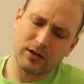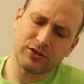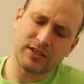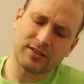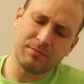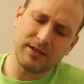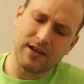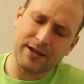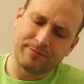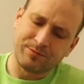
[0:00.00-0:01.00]
it's just me,
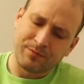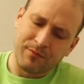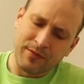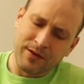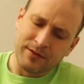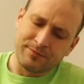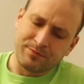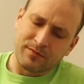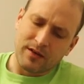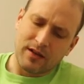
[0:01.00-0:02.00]
like
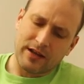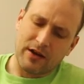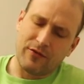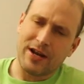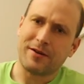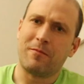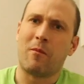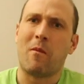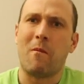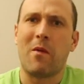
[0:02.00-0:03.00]
I read,
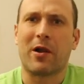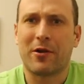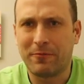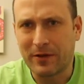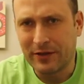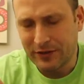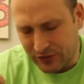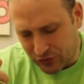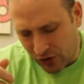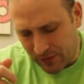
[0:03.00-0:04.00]
like at least
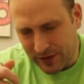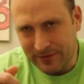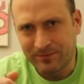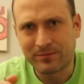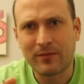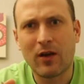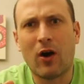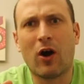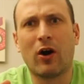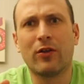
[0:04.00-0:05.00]
in Germany,
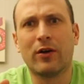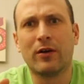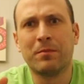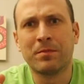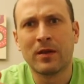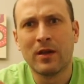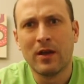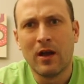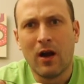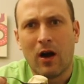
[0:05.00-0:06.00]
all
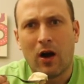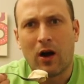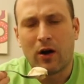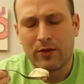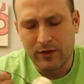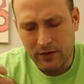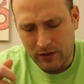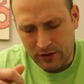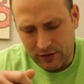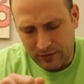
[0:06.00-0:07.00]

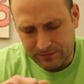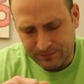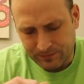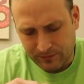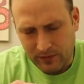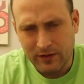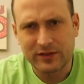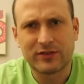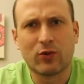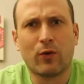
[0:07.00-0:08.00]
the
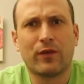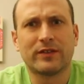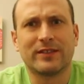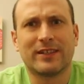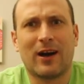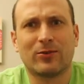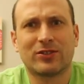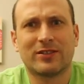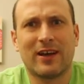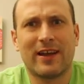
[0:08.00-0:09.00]
sofas and
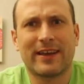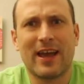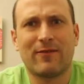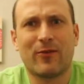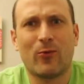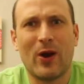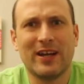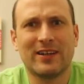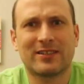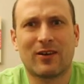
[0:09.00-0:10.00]
couches are like have a
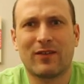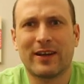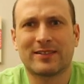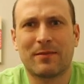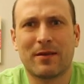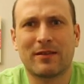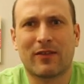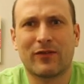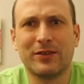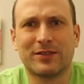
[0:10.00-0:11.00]
wait list of like sometimes
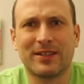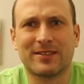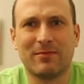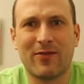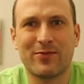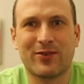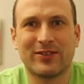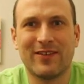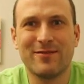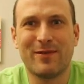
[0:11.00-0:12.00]
like 3 to 6 months
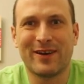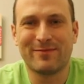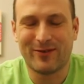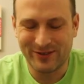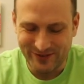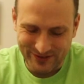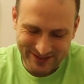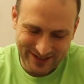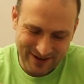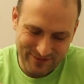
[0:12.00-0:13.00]
because everybody bought new
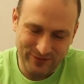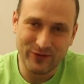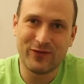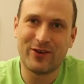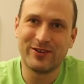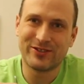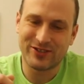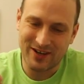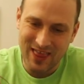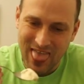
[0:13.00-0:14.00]
stuff, new
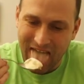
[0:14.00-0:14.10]
furniture.